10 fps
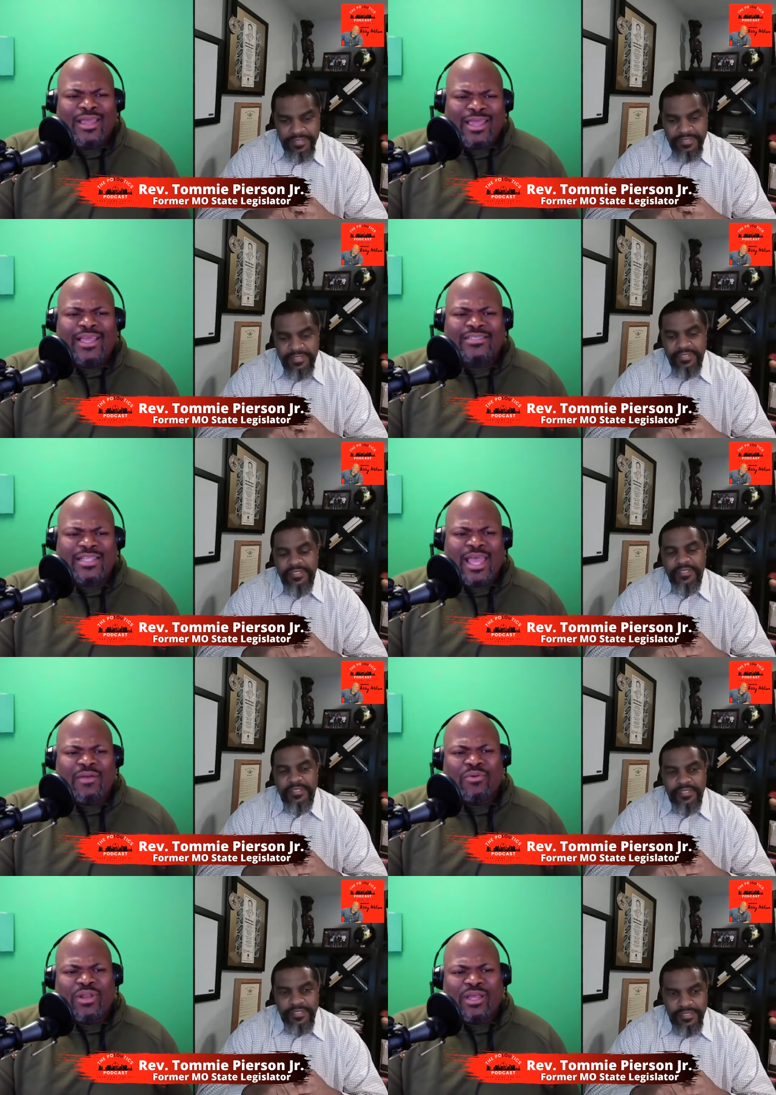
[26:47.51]
Speaker 1: is that
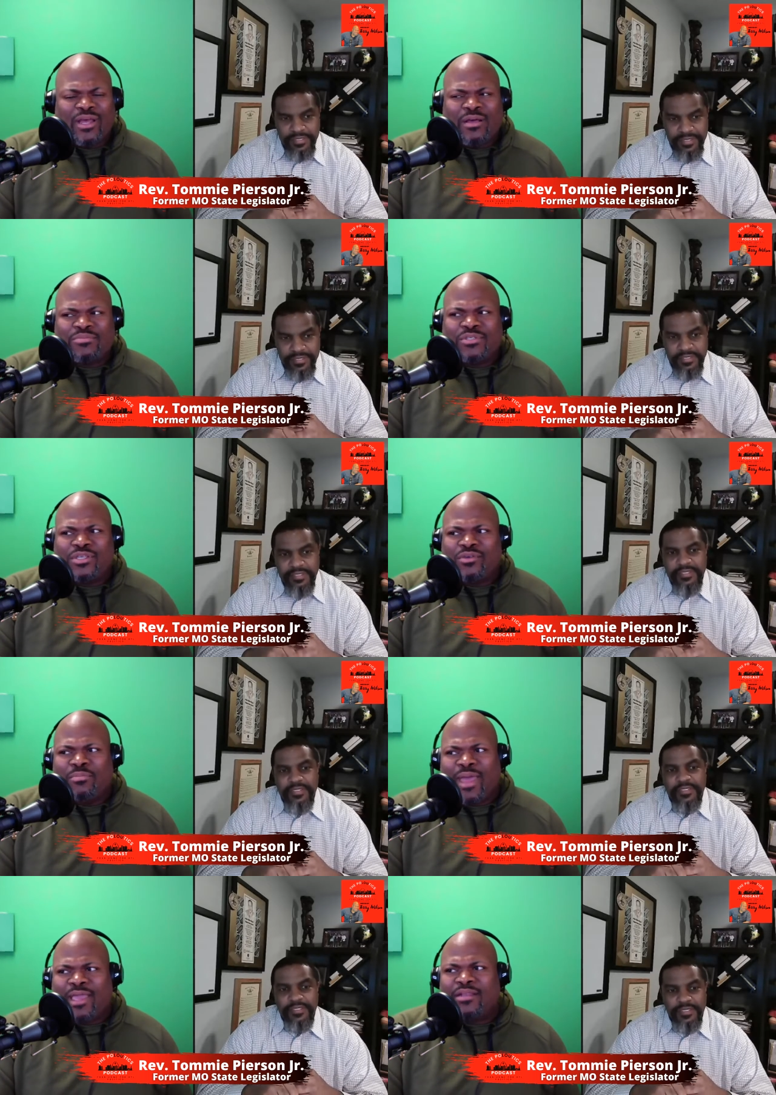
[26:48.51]
when it comes to you
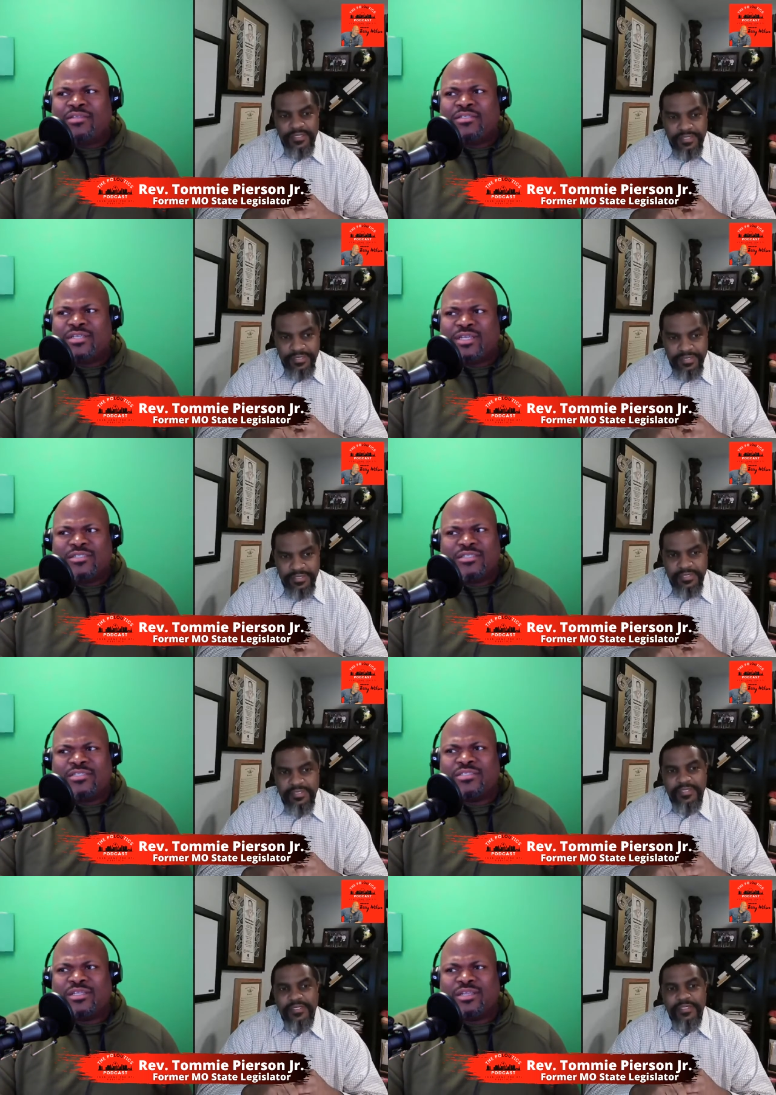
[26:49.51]
making
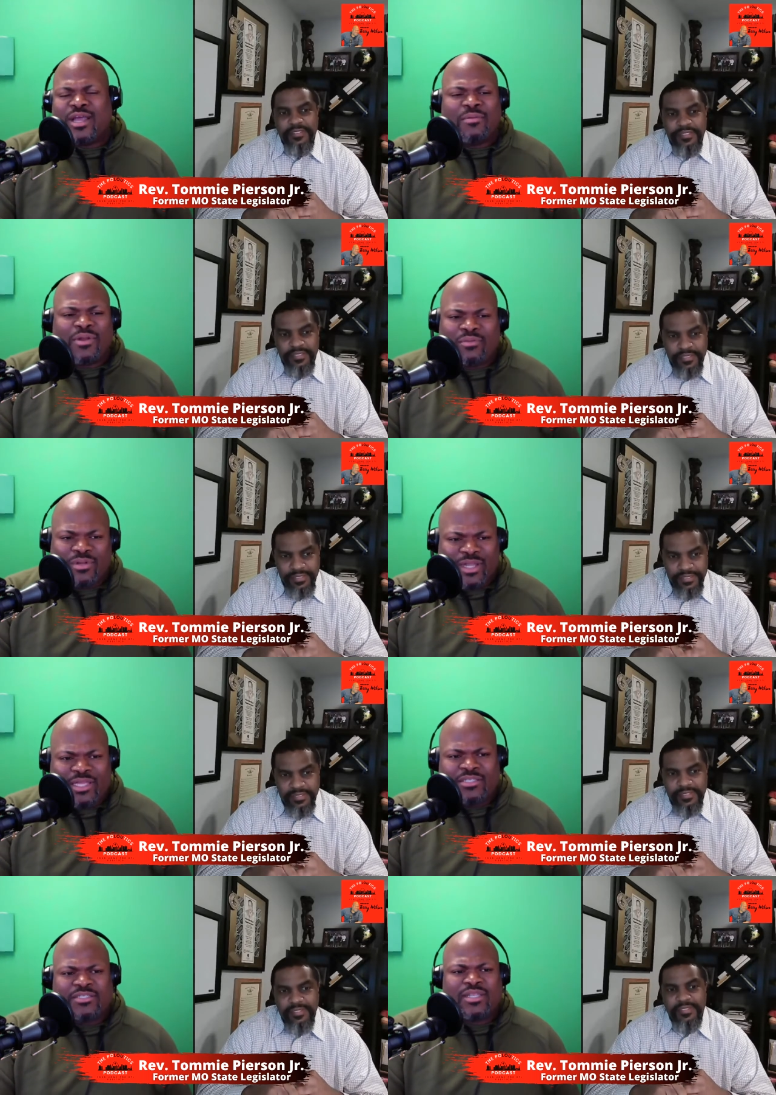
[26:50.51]
decisions and coming up with
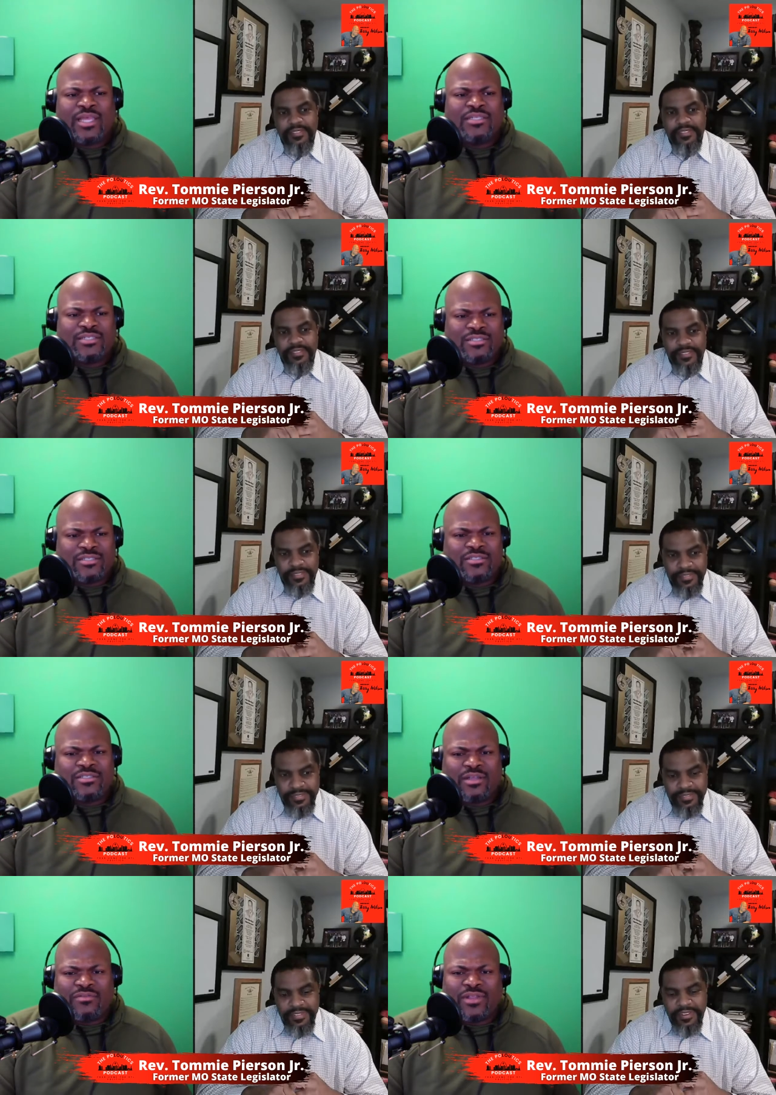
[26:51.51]
legislations and
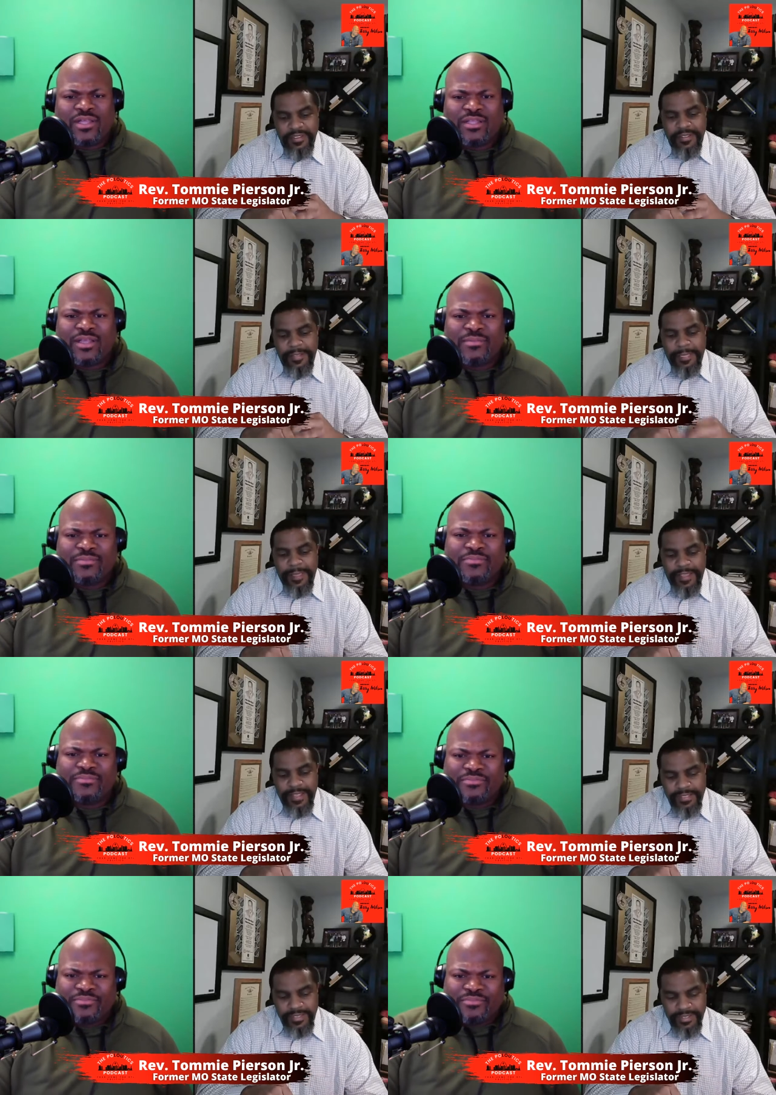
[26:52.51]
stuff yeah. like
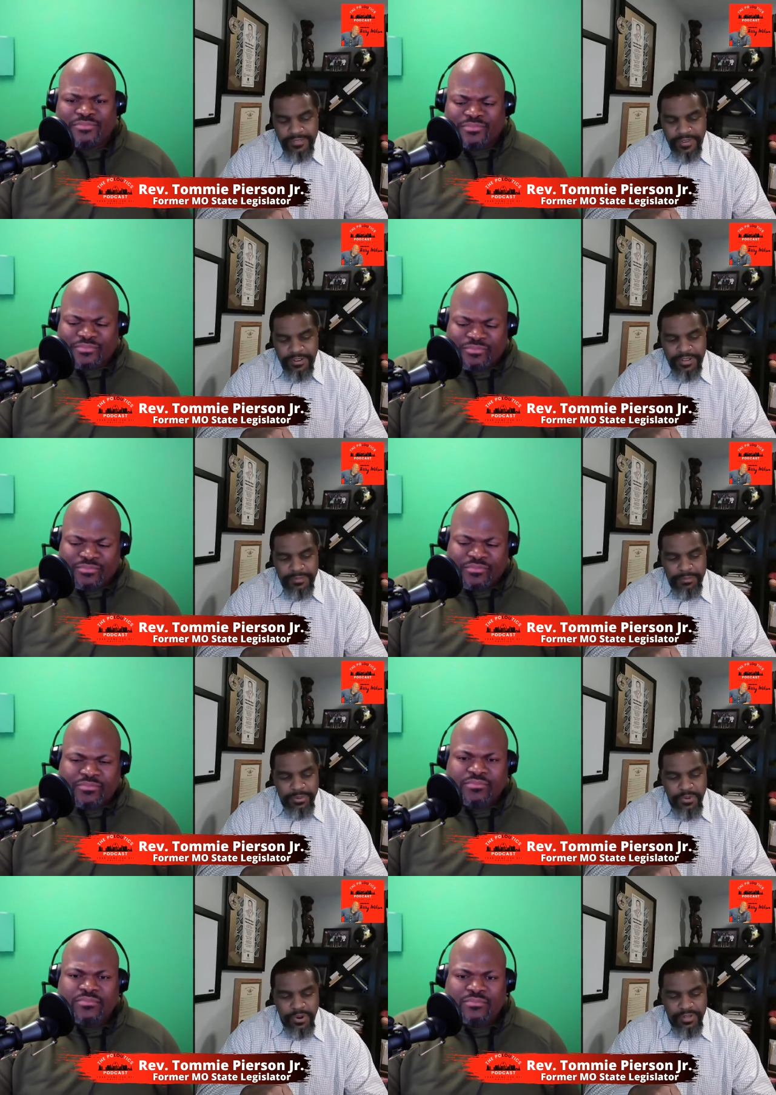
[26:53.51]
Speaker 2: I, I think it's very
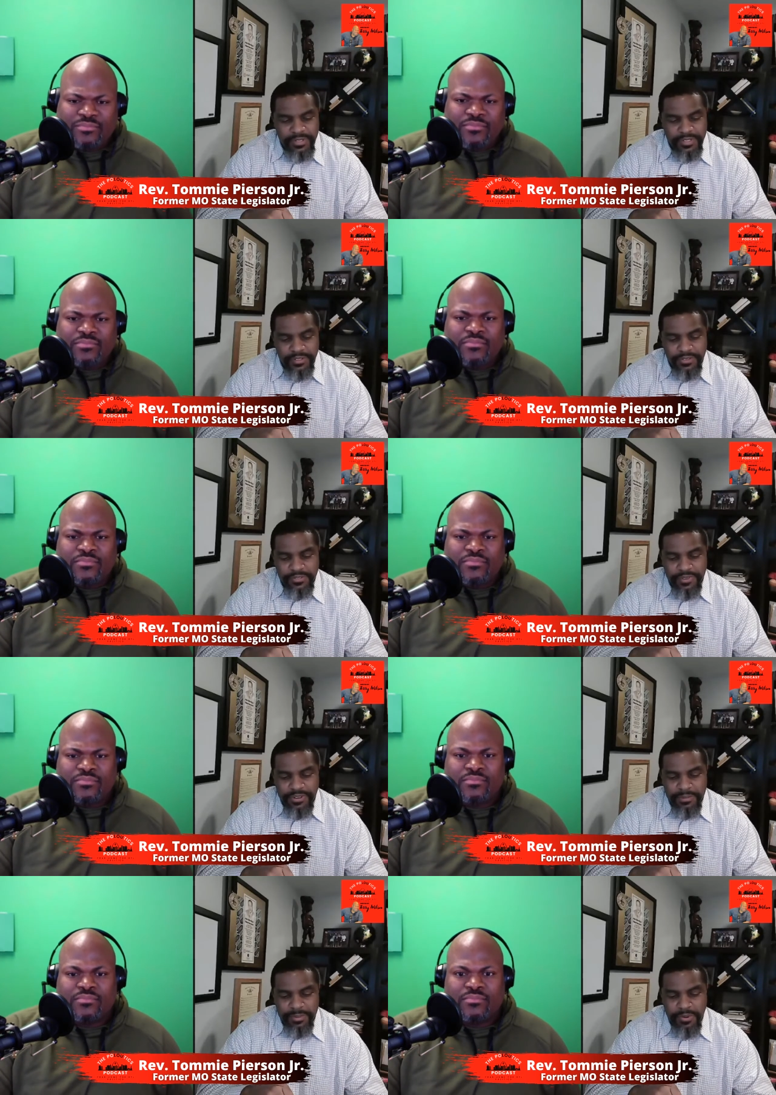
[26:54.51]
important. You know, it's
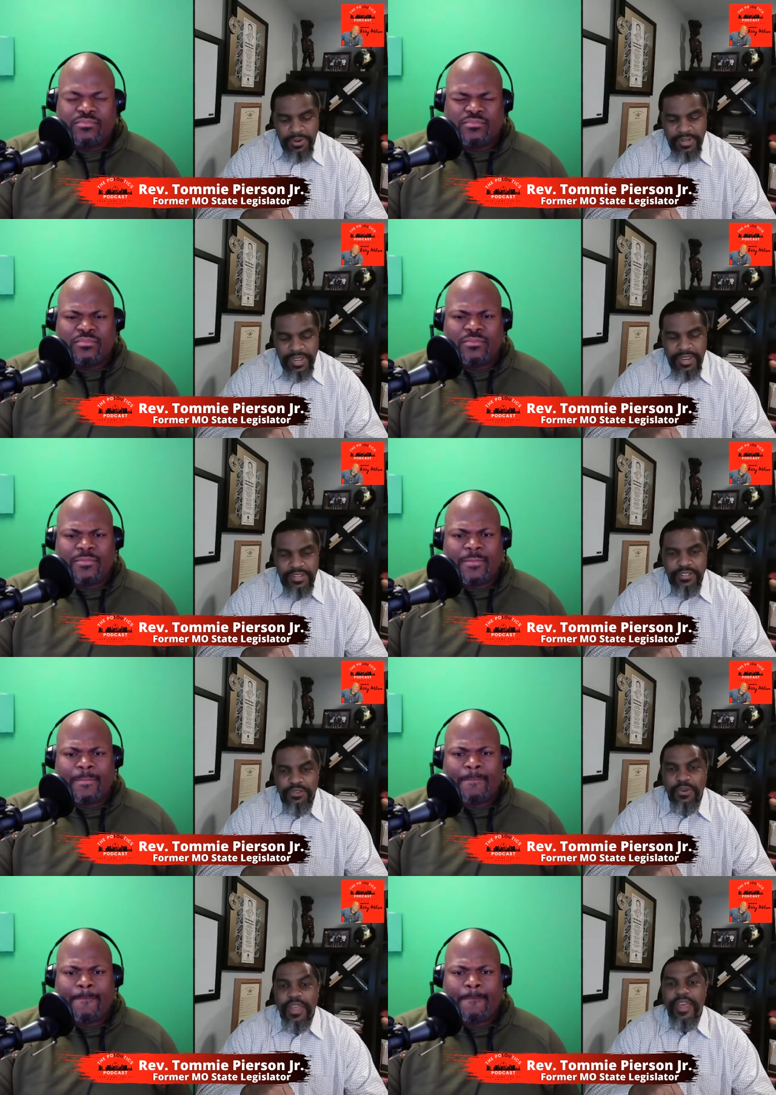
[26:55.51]
very important that
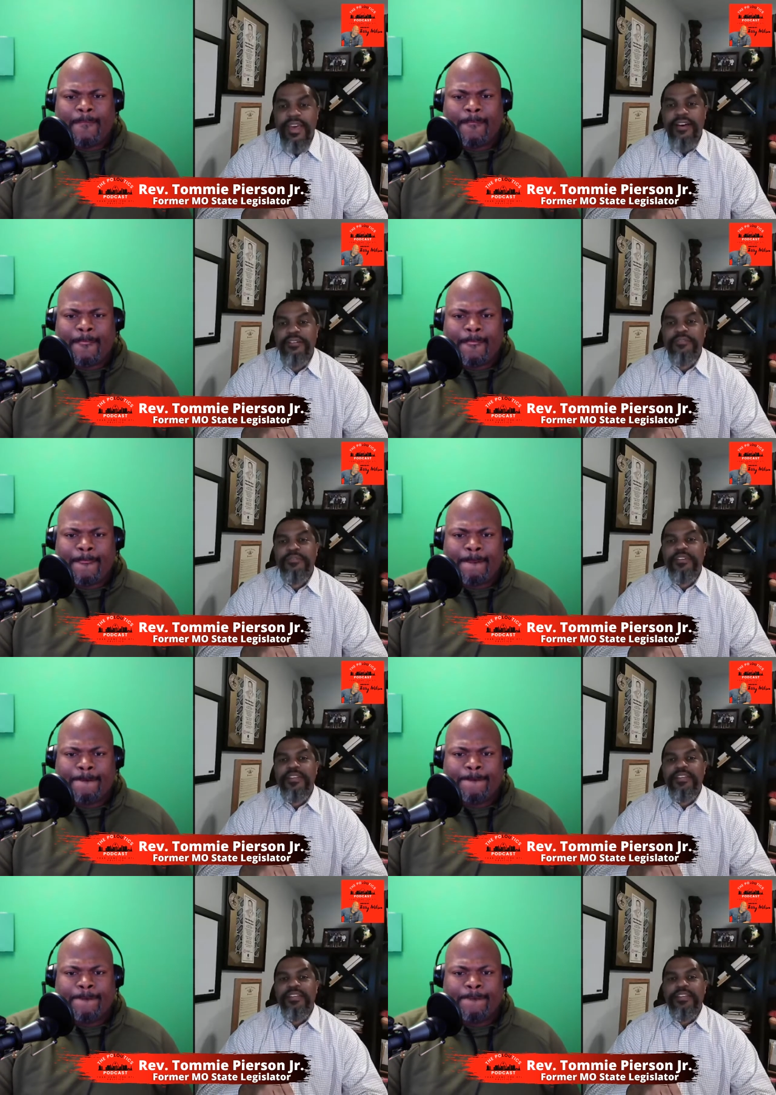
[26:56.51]
you have
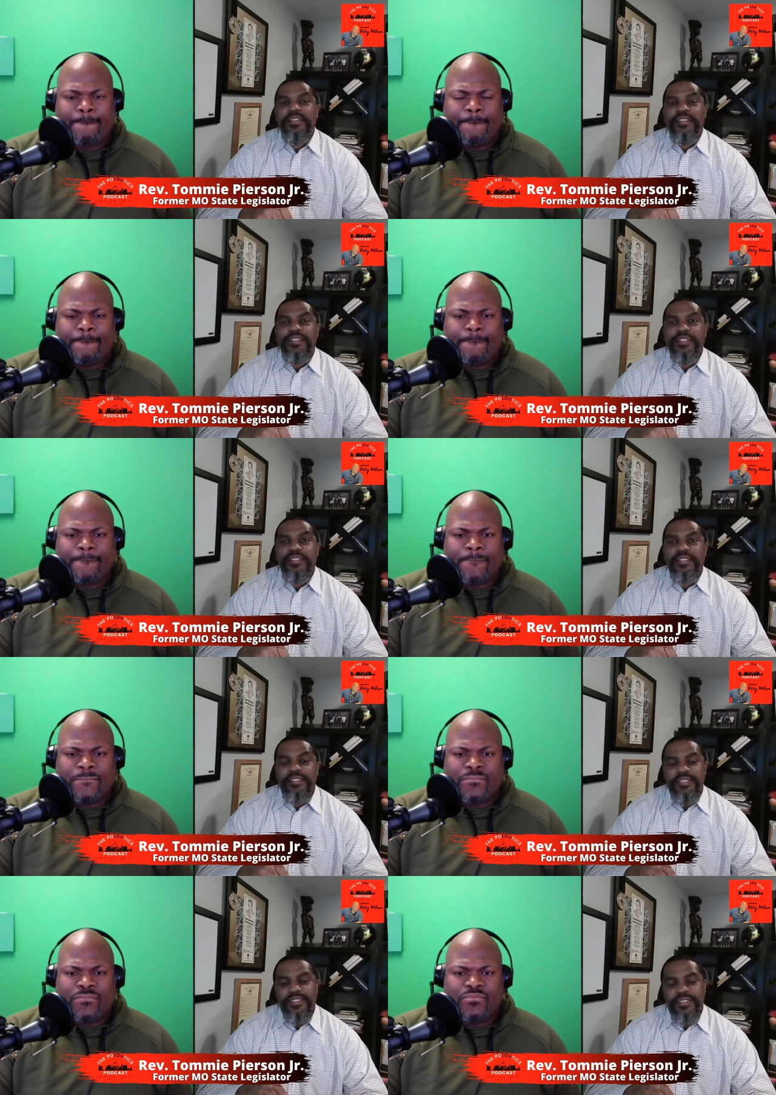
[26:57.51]

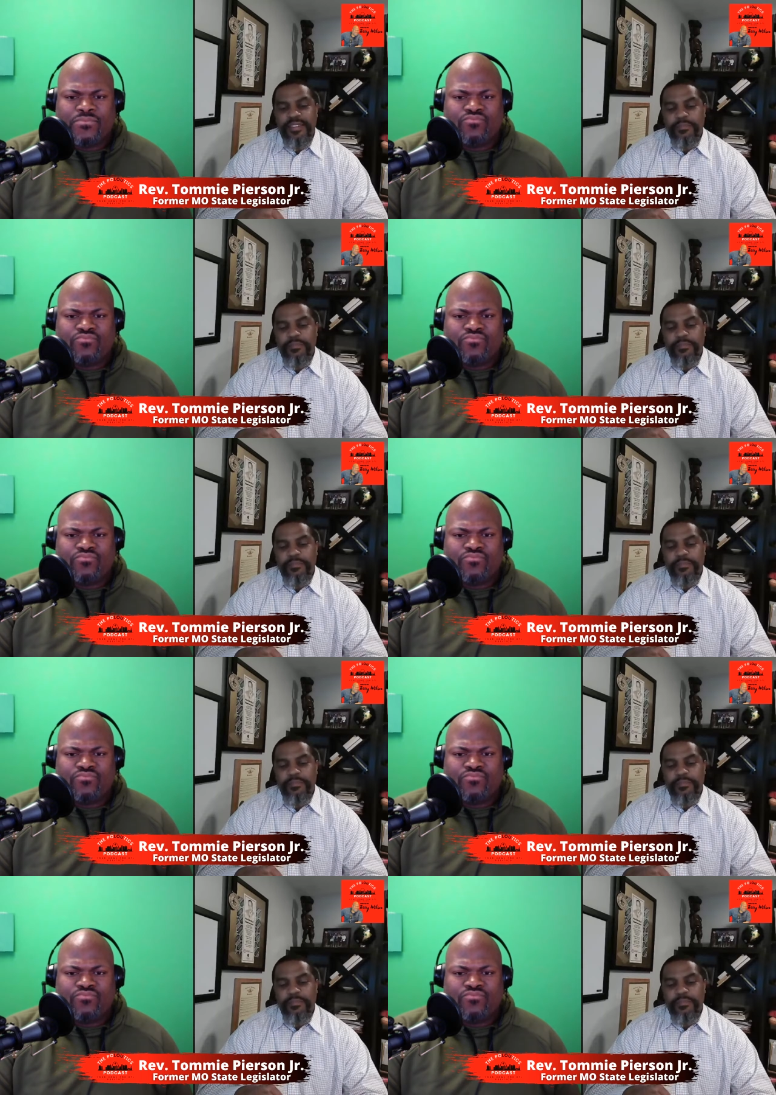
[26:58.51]
the